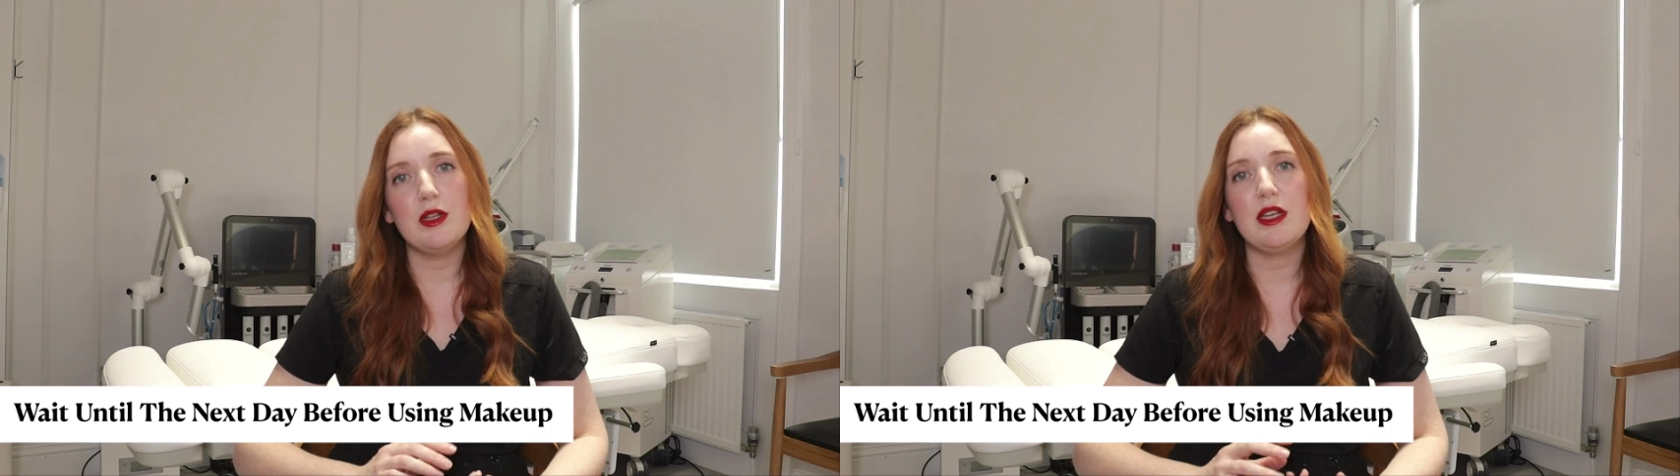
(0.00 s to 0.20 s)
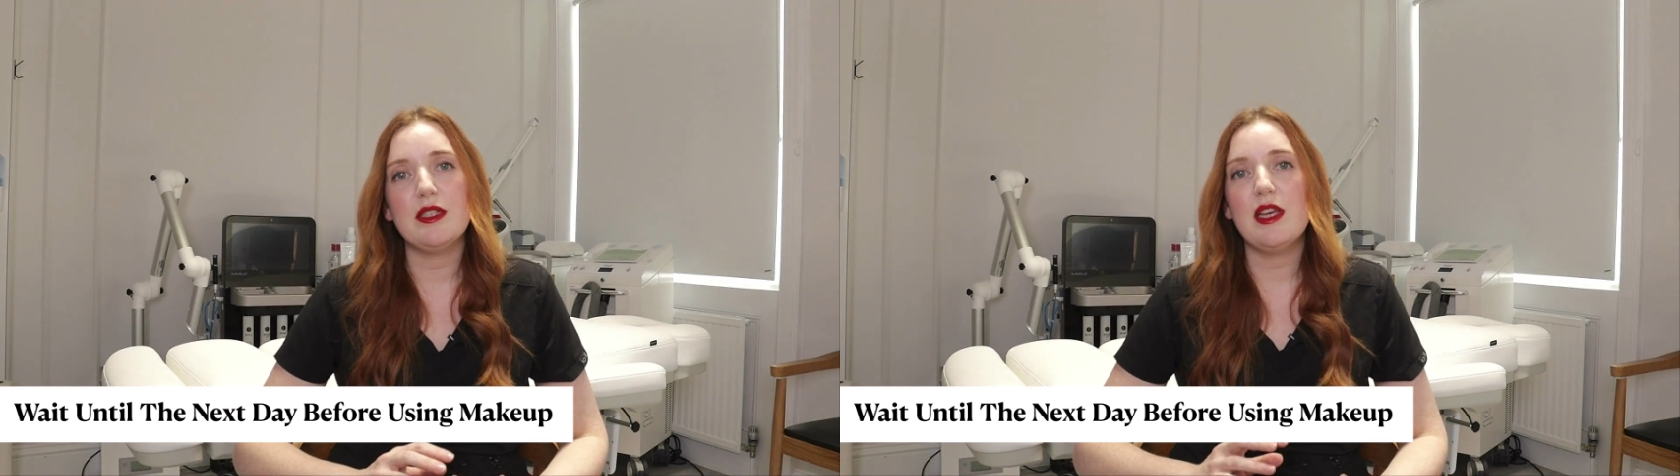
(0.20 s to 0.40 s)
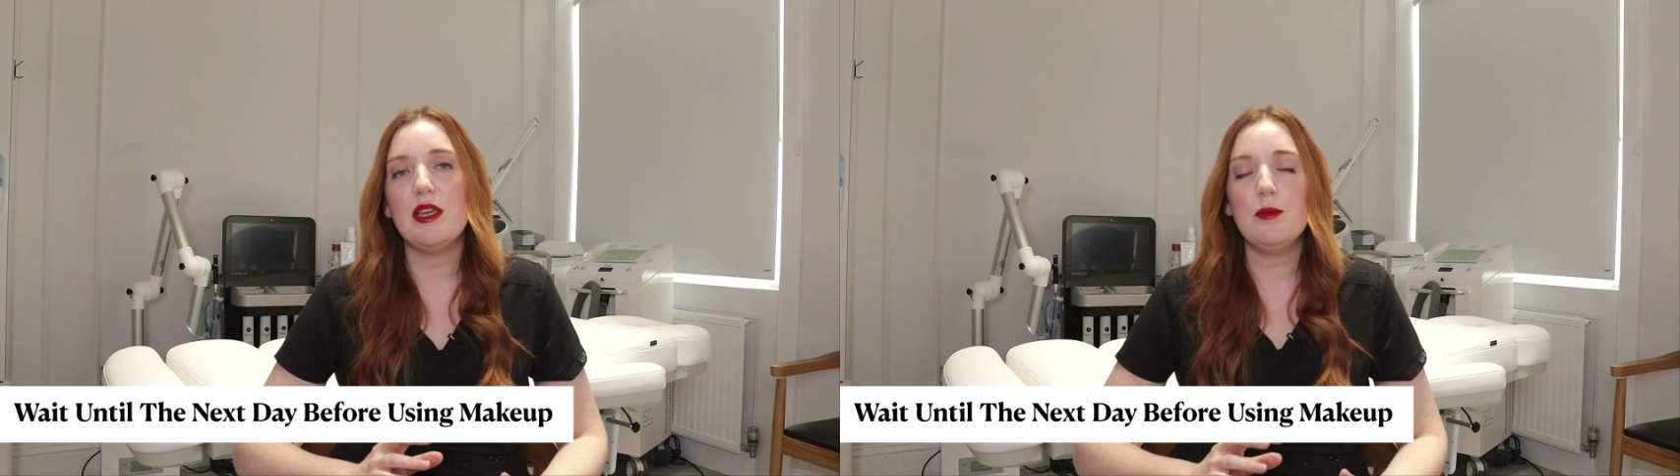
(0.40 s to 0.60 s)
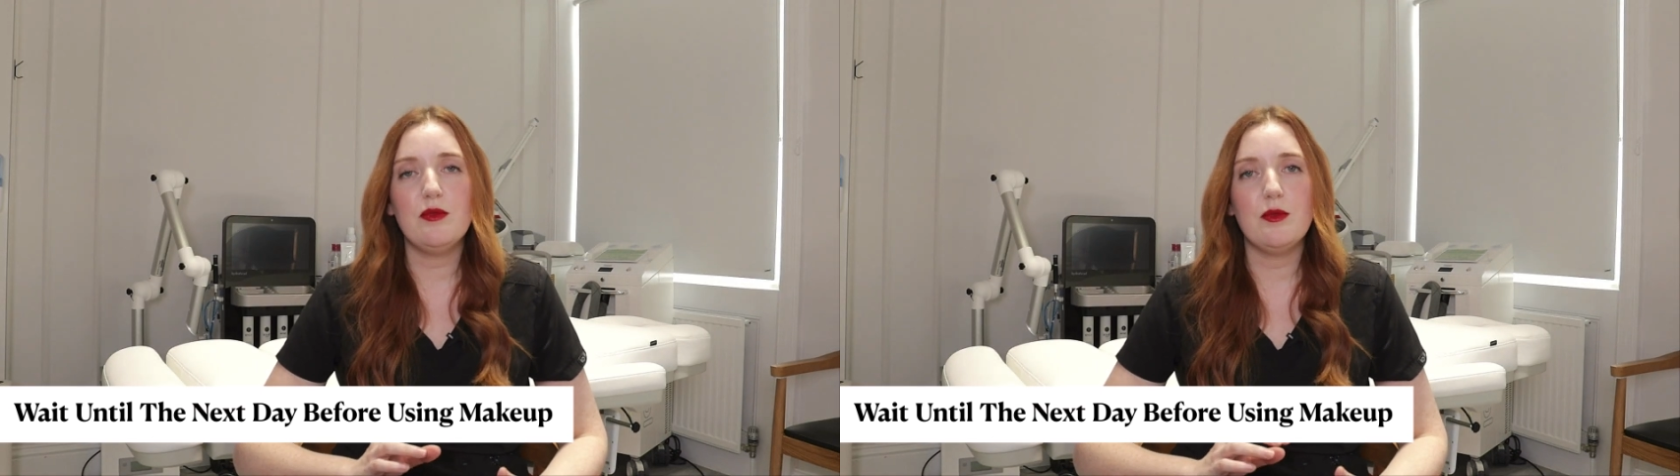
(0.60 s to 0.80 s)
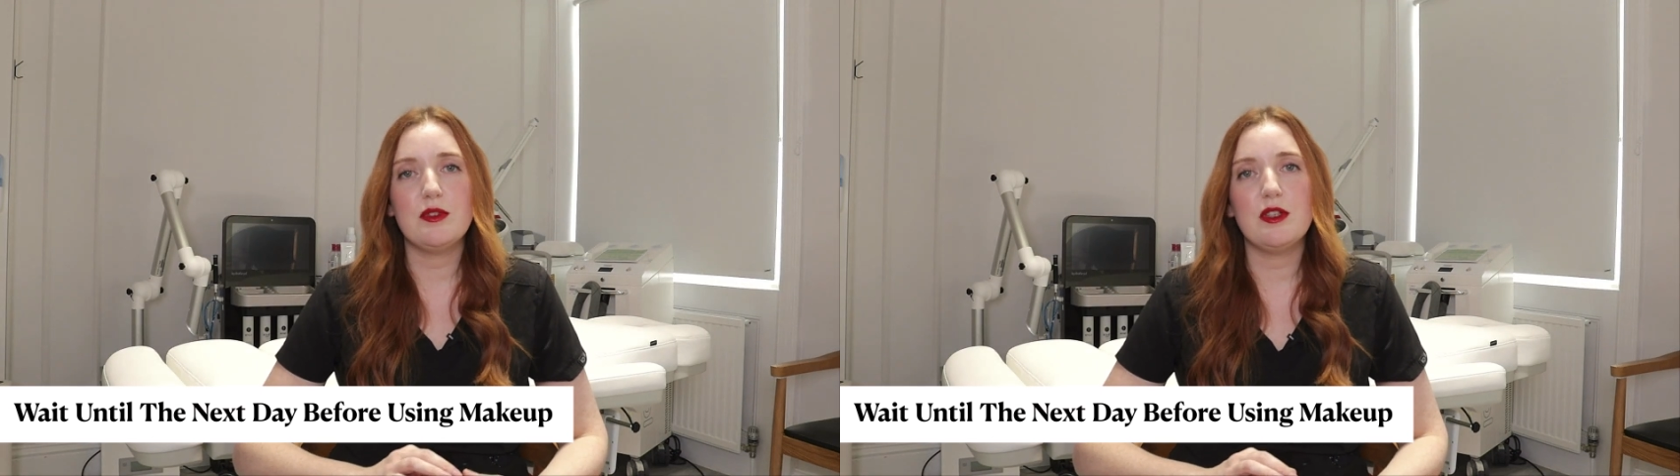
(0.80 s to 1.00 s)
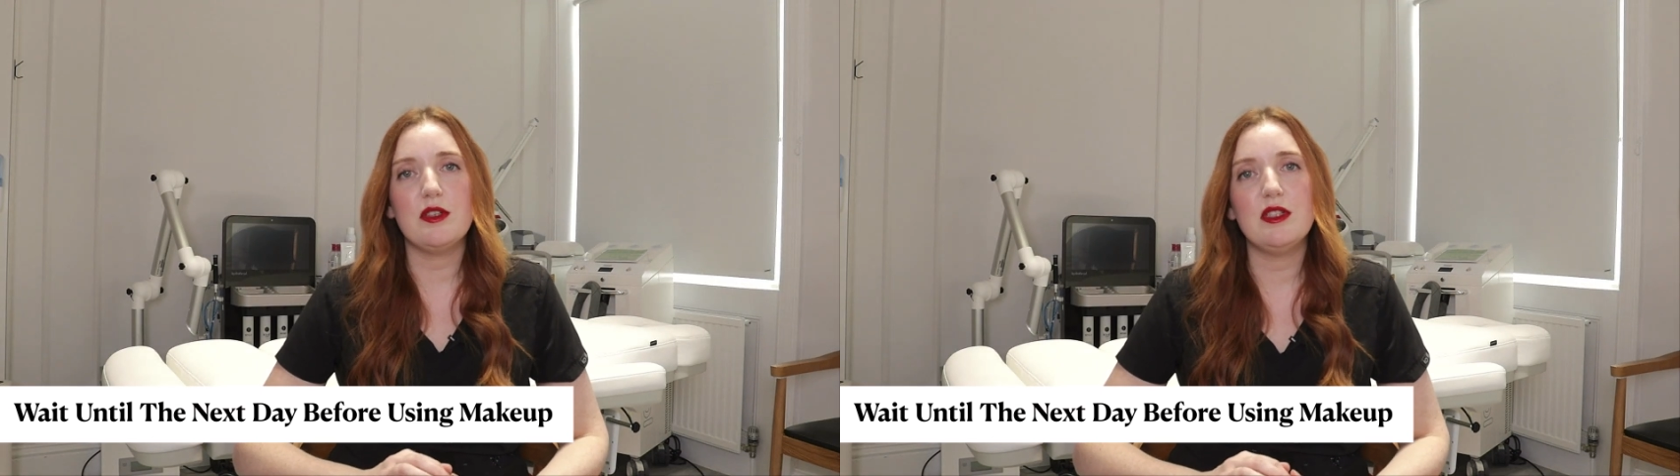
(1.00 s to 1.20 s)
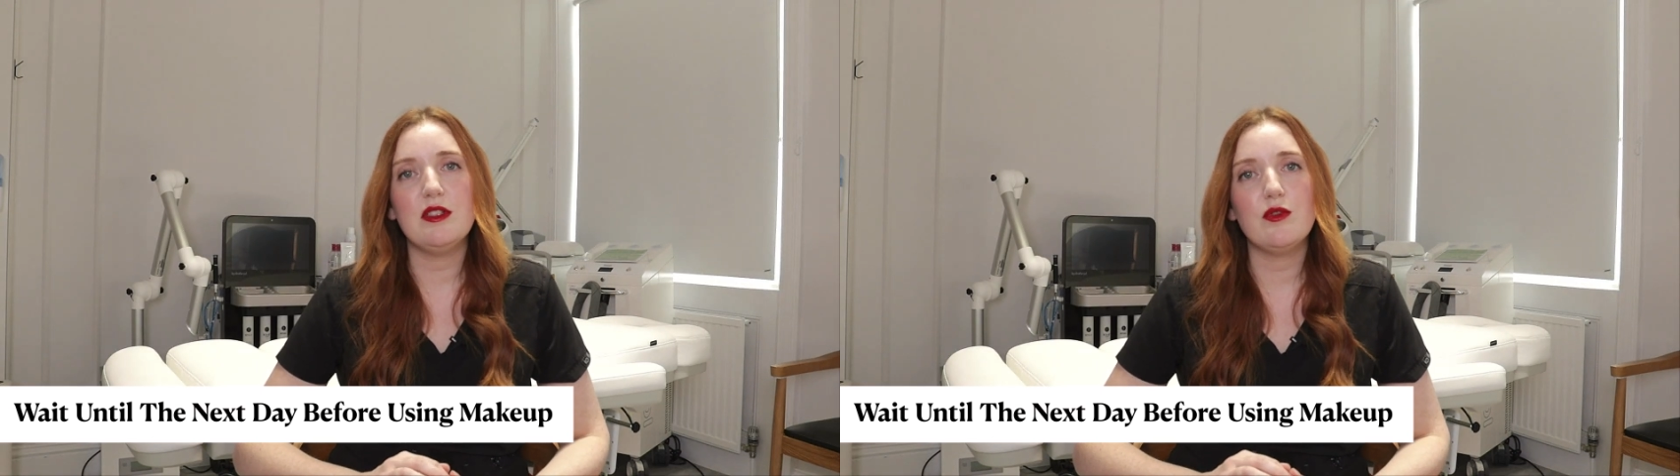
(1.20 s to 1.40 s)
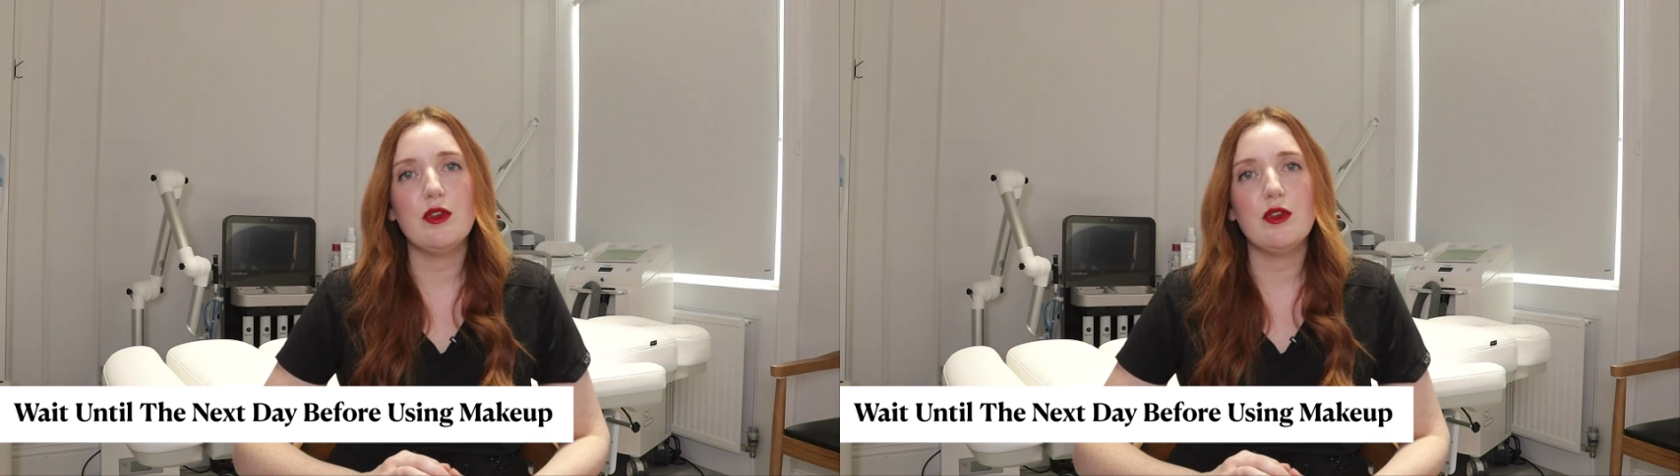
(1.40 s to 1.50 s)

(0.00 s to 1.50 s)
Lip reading: next day before starting to